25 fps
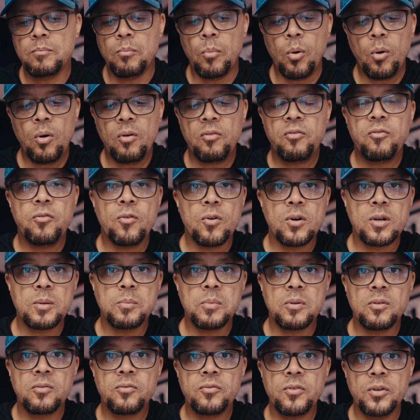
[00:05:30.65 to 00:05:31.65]
more
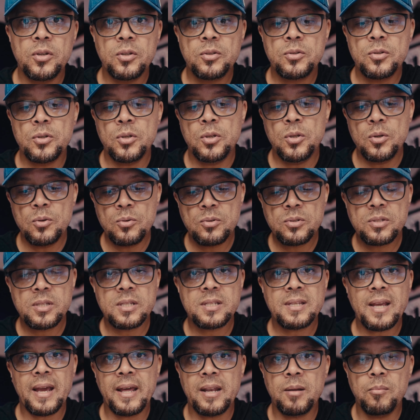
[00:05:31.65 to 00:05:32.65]
affordable for you to use
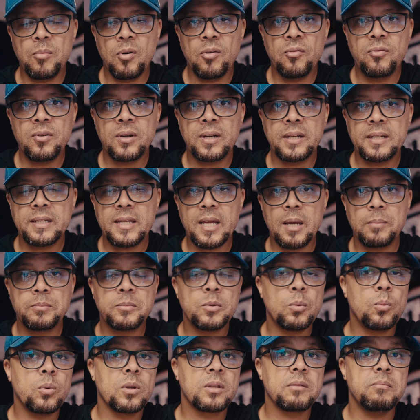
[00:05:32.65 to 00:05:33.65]
this anamorphic
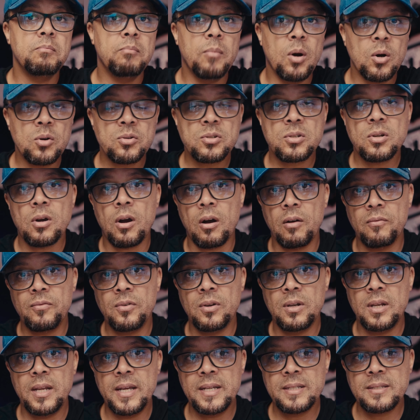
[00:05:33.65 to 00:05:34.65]
adapter with most of
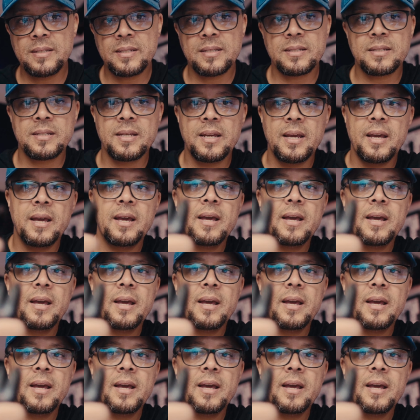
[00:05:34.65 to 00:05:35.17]
your lenses.